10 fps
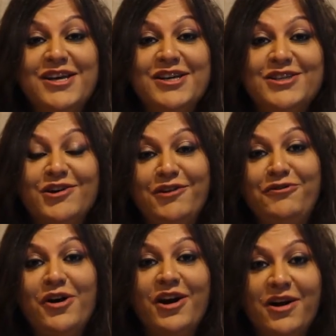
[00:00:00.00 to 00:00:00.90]
So if
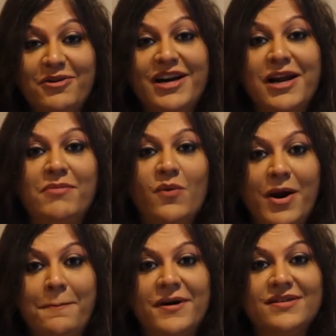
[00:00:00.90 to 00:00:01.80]
you're around a number
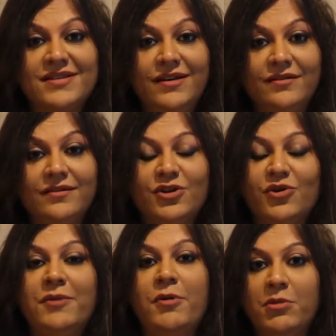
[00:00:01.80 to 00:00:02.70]
one person, you
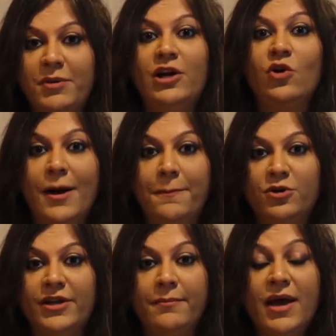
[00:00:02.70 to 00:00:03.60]
can probably look up to
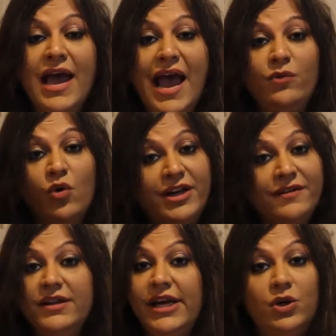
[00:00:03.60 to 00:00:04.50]
them. And
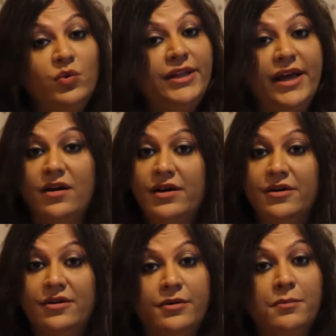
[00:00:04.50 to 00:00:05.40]
whatever they do in their
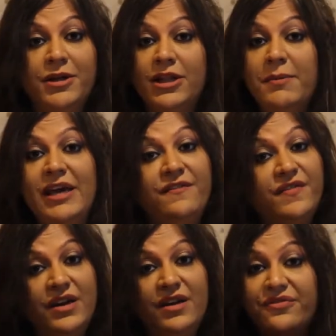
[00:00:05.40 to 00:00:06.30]
career, matlab,
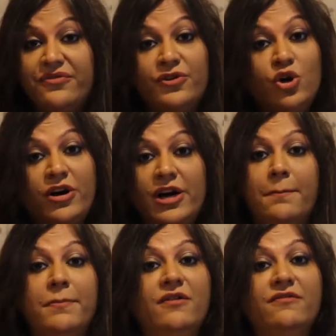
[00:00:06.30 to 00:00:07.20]
even if your
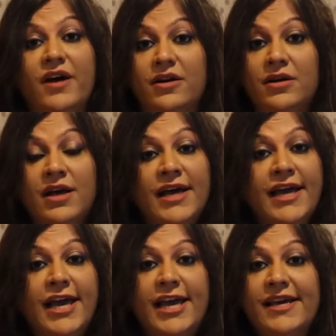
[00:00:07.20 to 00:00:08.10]
number one
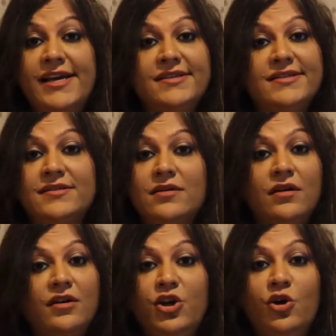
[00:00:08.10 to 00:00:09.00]
is,
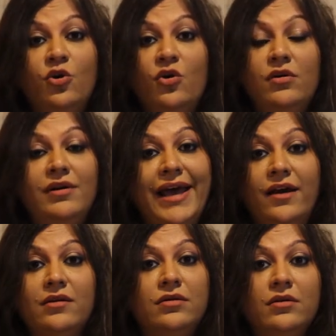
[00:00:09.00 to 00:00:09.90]
you know,
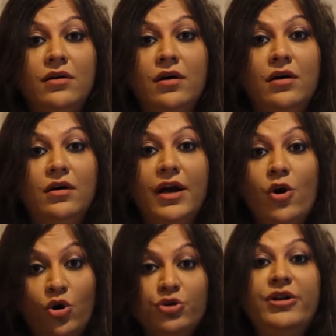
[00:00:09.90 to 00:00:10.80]
like an
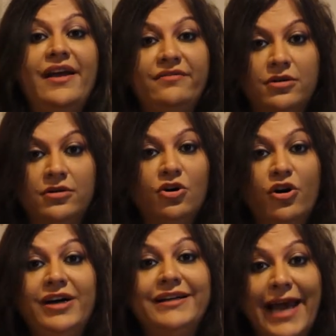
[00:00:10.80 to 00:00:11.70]
auto driver or
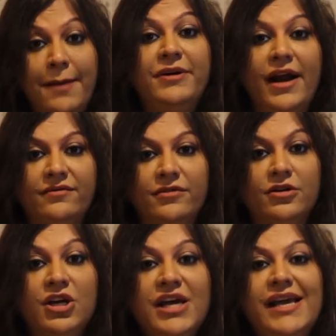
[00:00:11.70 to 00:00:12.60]
a cab driver,
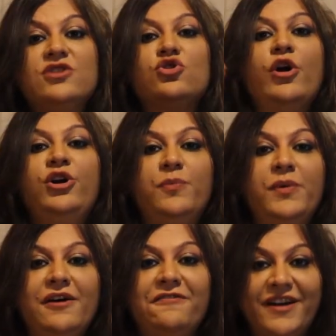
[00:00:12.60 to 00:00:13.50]
he's going to
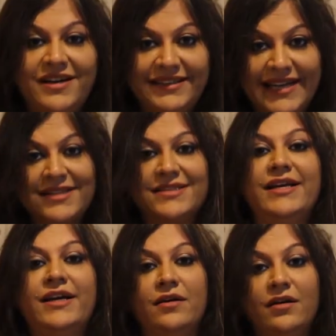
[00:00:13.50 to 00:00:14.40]
be a
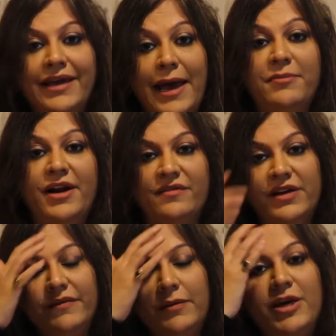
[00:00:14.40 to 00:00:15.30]
fantastic cab driver.
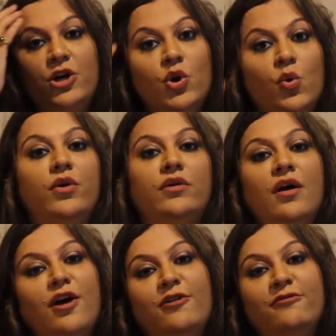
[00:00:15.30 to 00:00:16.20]
He will be known
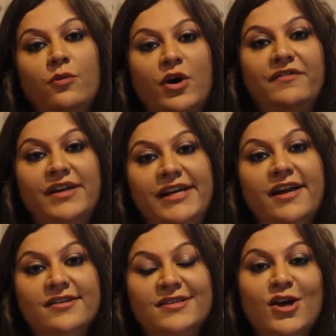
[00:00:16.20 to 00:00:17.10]
for whatever he
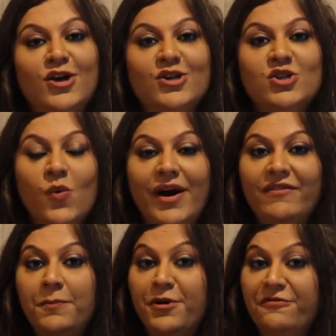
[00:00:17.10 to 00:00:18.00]
does. So
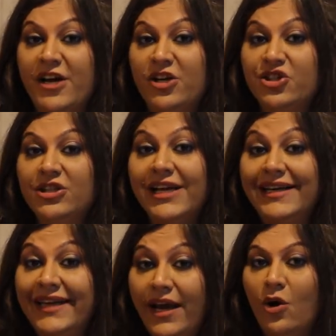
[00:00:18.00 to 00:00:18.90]
whatever profession they
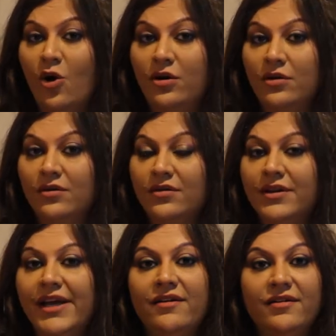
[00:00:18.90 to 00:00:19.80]
take on,
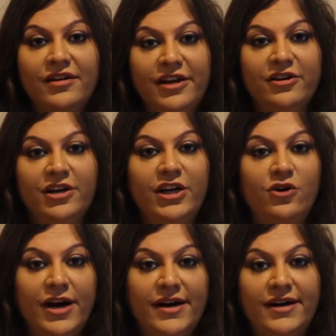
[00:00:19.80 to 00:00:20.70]
they are really, really
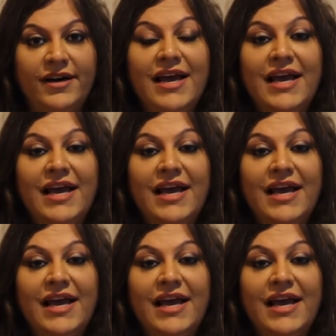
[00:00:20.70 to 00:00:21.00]
good at it.